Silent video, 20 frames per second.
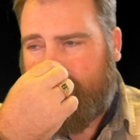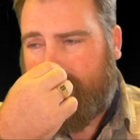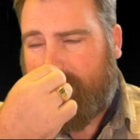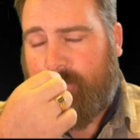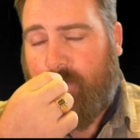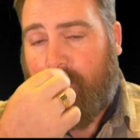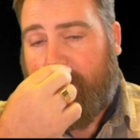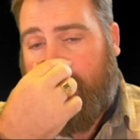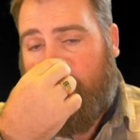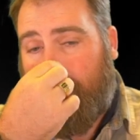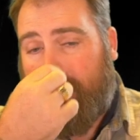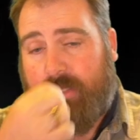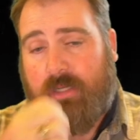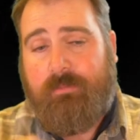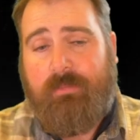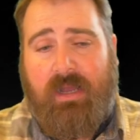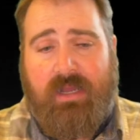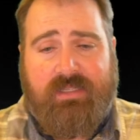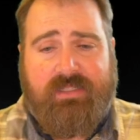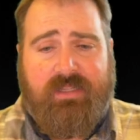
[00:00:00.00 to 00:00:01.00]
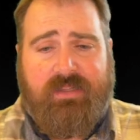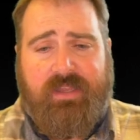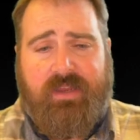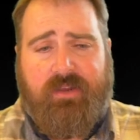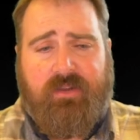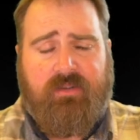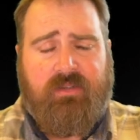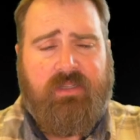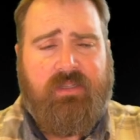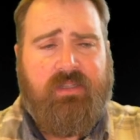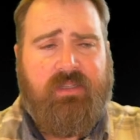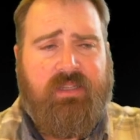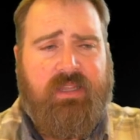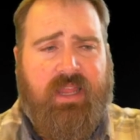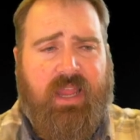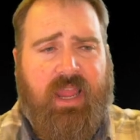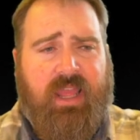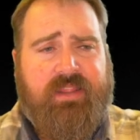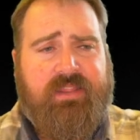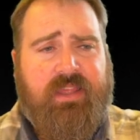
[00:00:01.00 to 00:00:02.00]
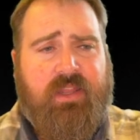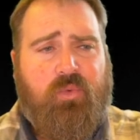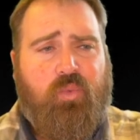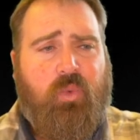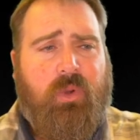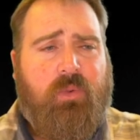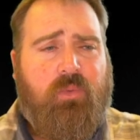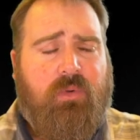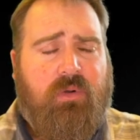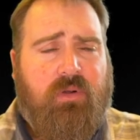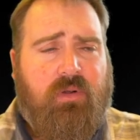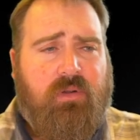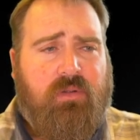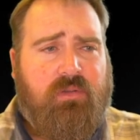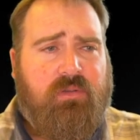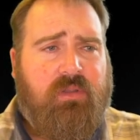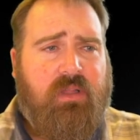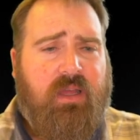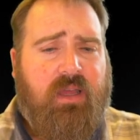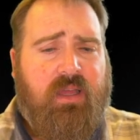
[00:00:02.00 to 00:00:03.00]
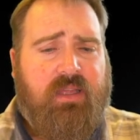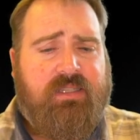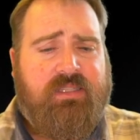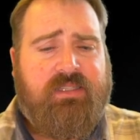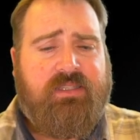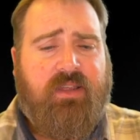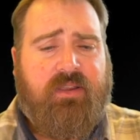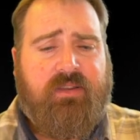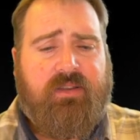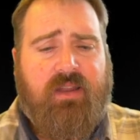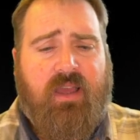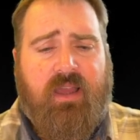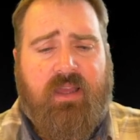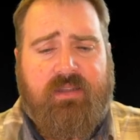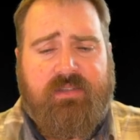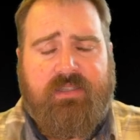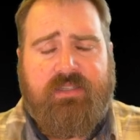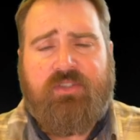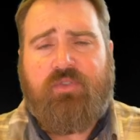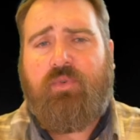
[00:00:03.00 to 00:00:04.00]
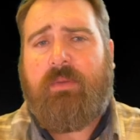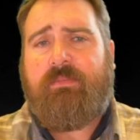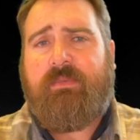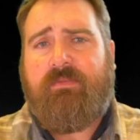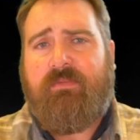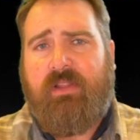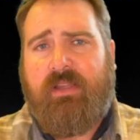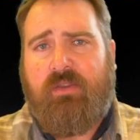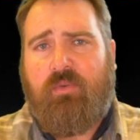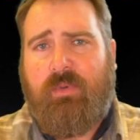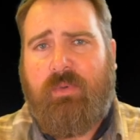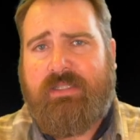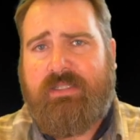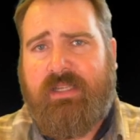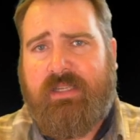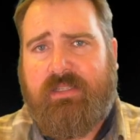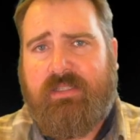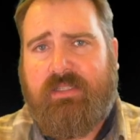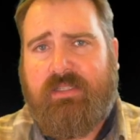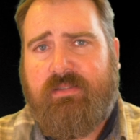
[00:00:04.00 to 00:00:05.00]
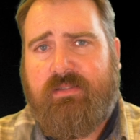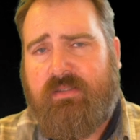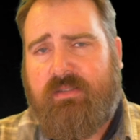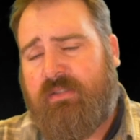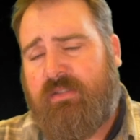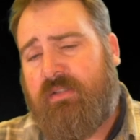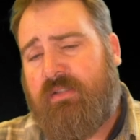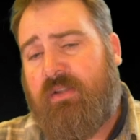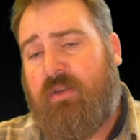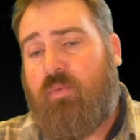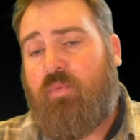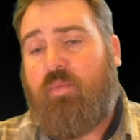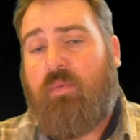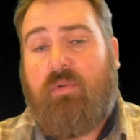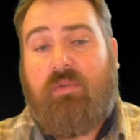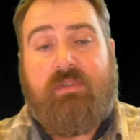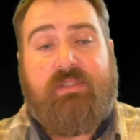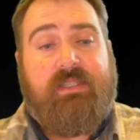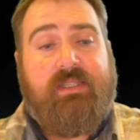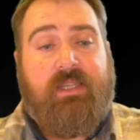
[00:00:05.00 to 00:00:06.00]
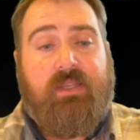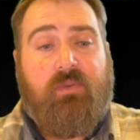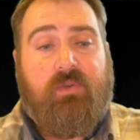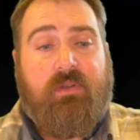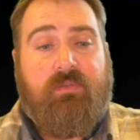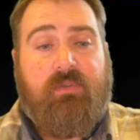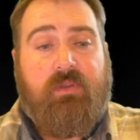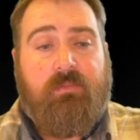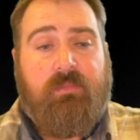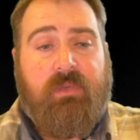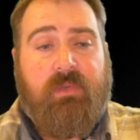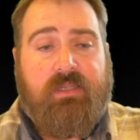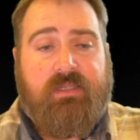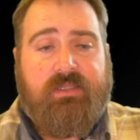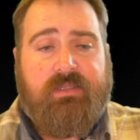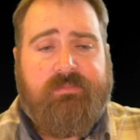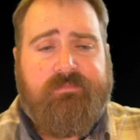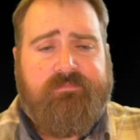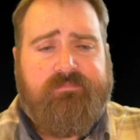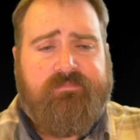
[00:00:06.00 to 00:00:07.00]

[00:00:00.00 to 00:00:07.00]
Okay, we're going to pause it there, and then we will start on descriptive linguistics. We'll see you in a few minutes.